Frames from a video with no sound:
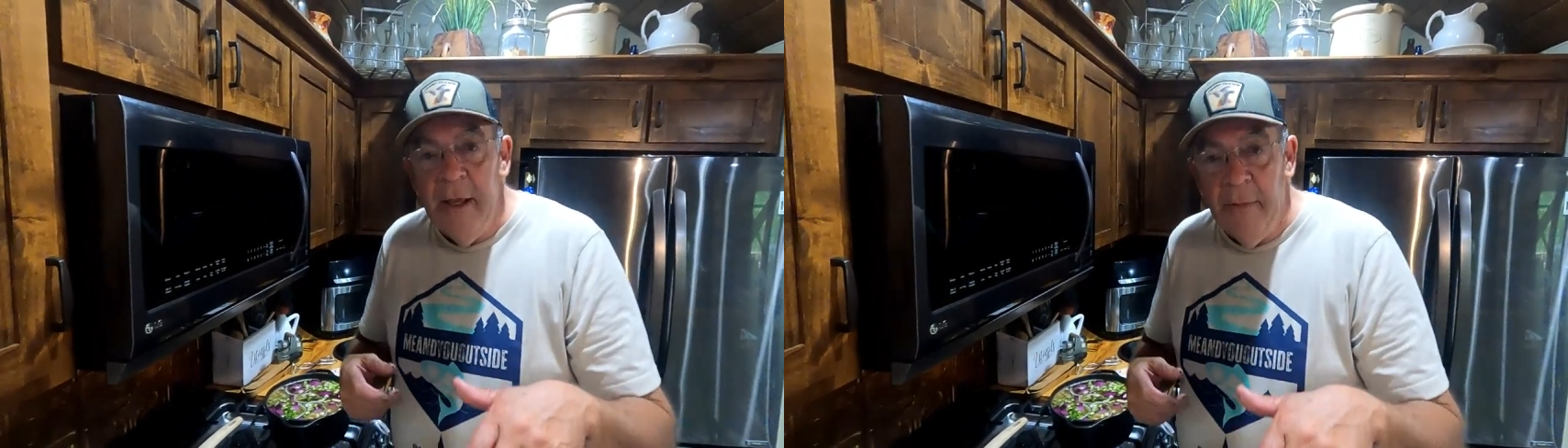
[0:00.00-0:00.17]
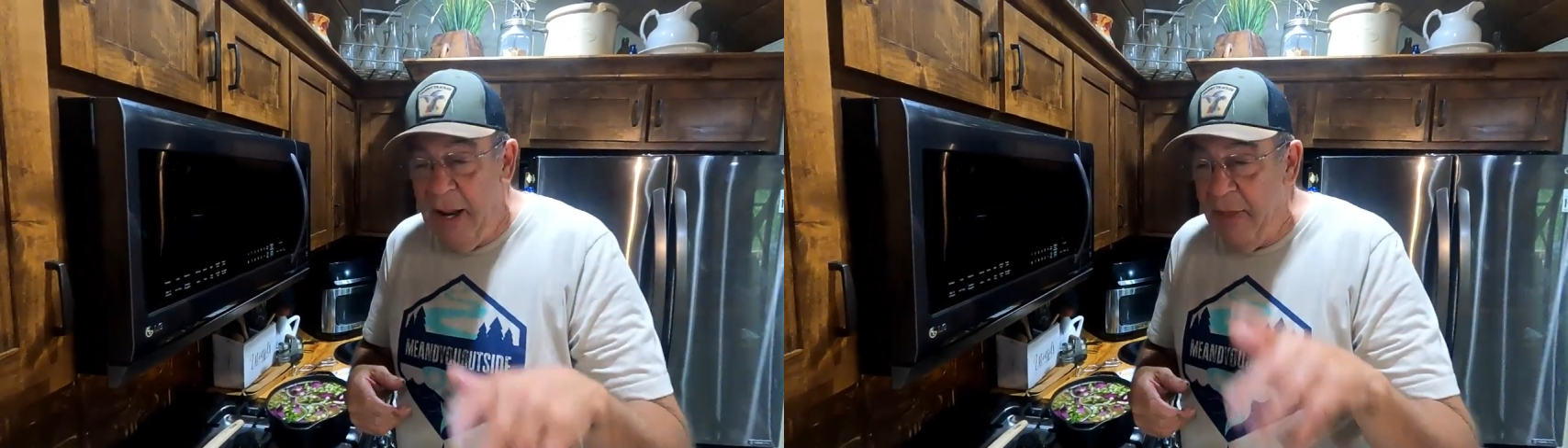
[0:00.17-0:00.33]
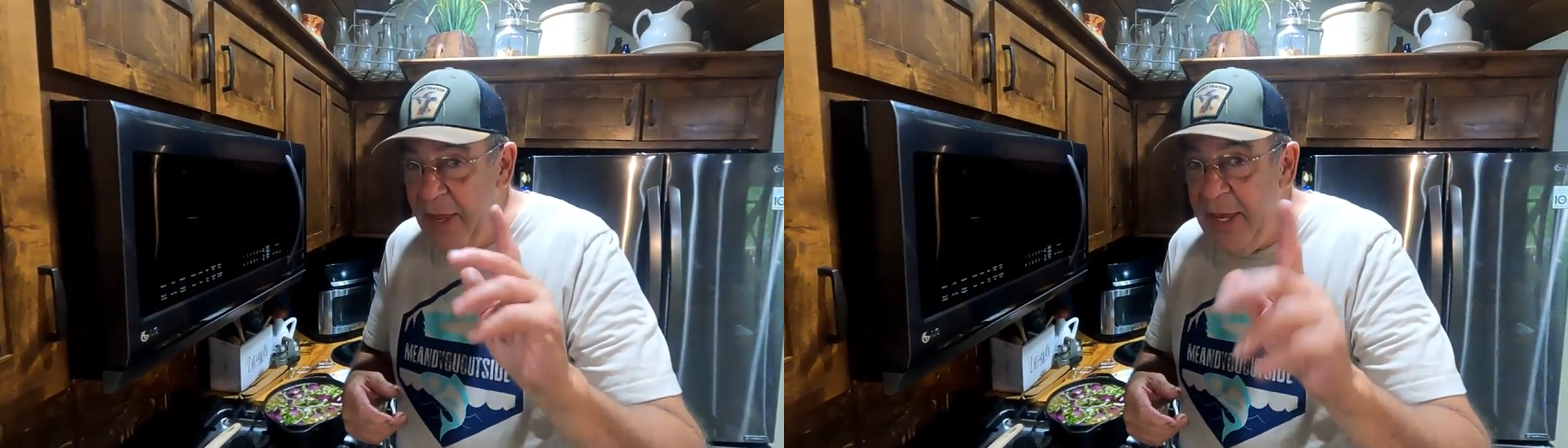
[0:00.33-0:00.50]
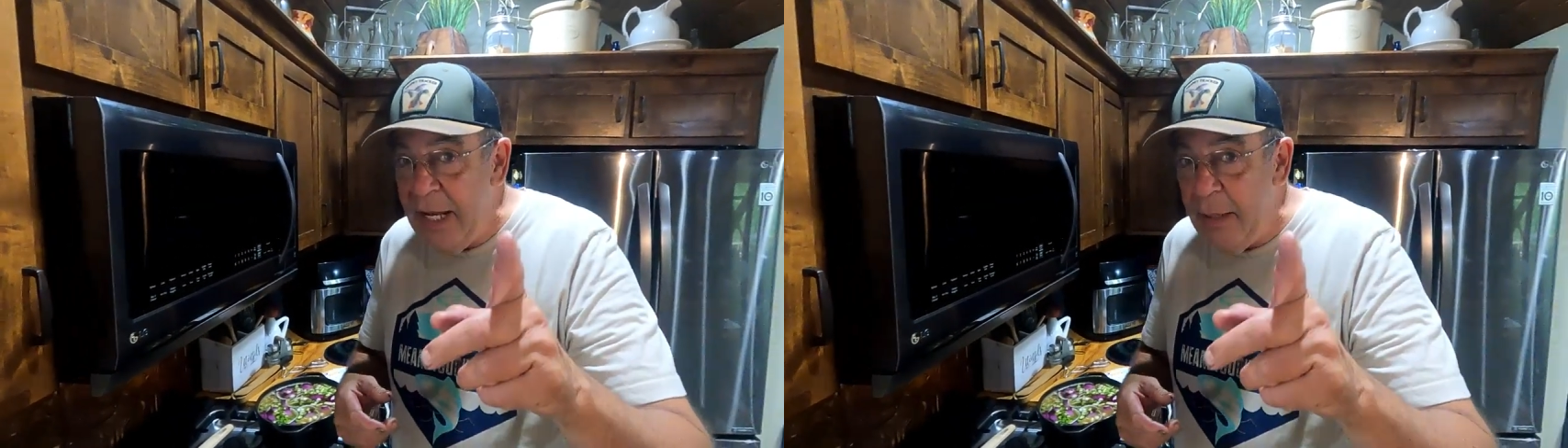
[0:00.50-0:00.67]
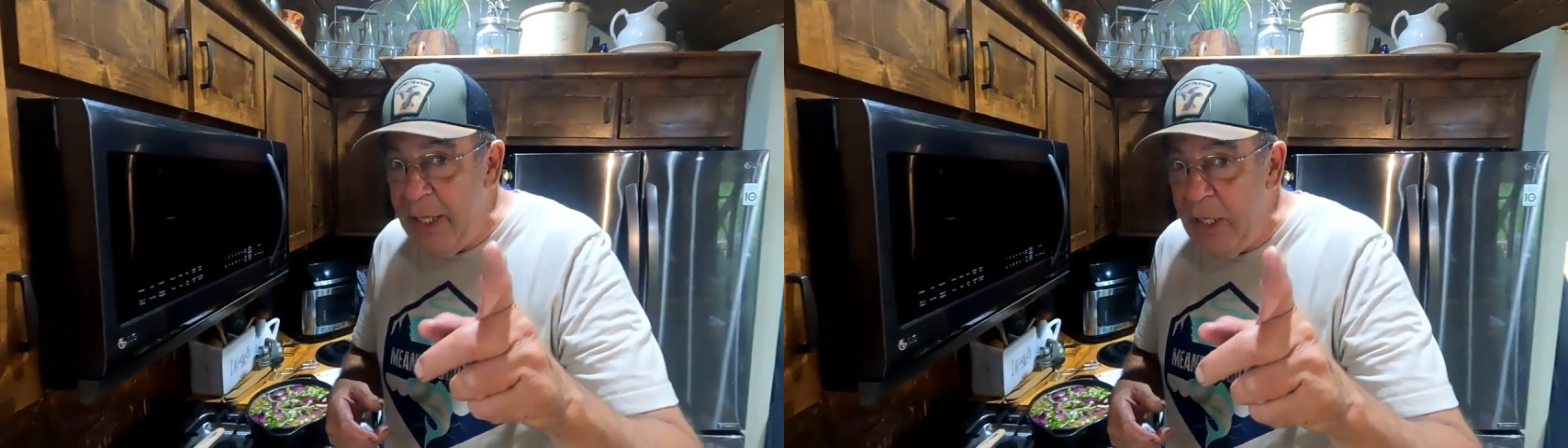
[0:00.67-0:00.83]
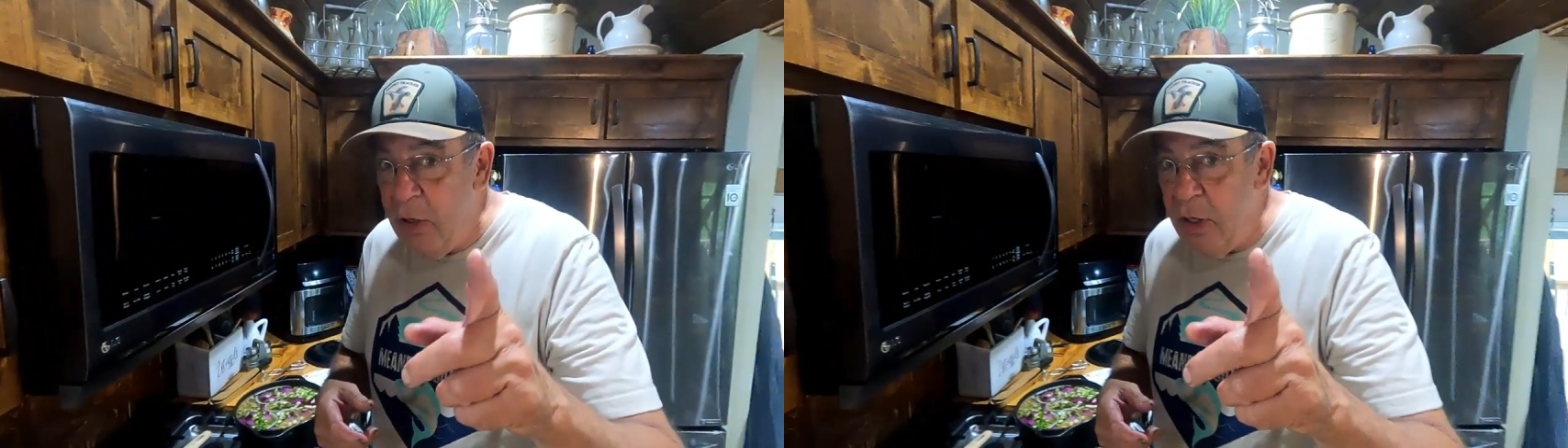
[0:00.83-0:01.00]
But I think it'll
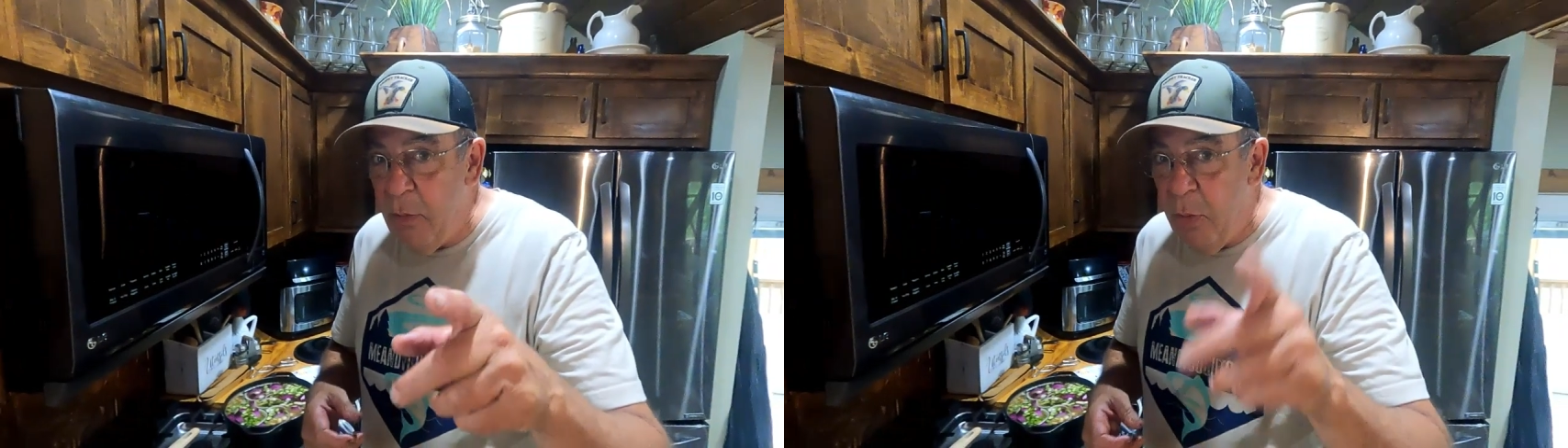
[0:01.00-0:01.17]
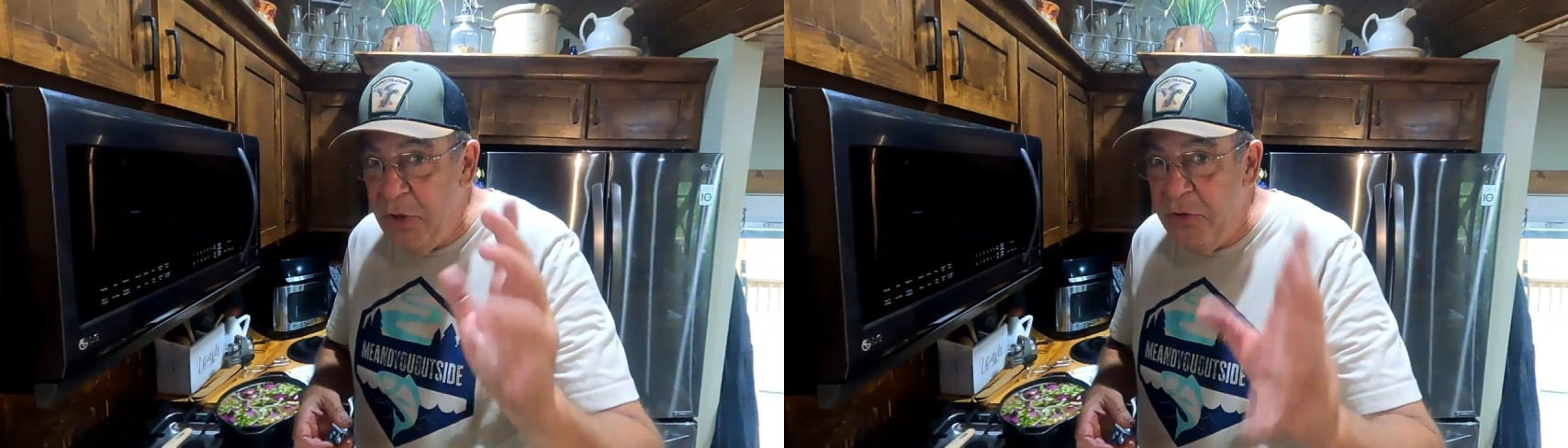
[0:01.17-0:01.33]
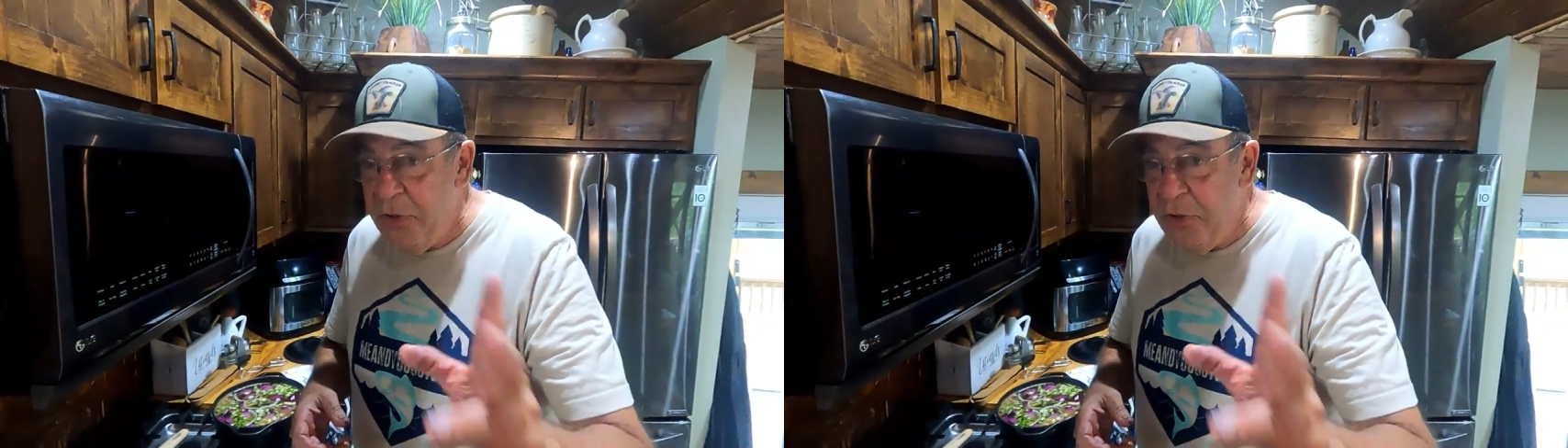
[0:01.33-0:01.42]
be good. We'll